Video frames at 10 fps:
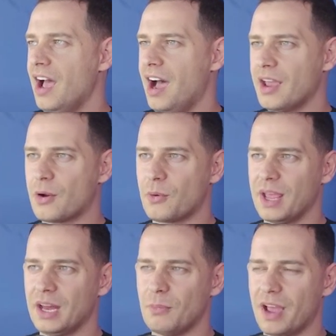I
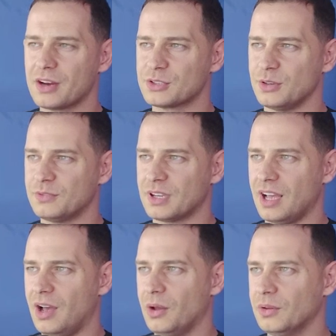create a Microsoft
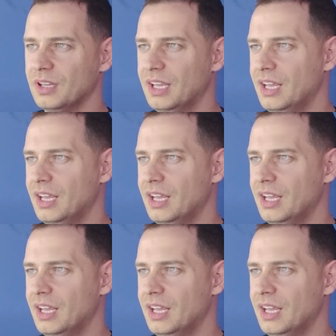account,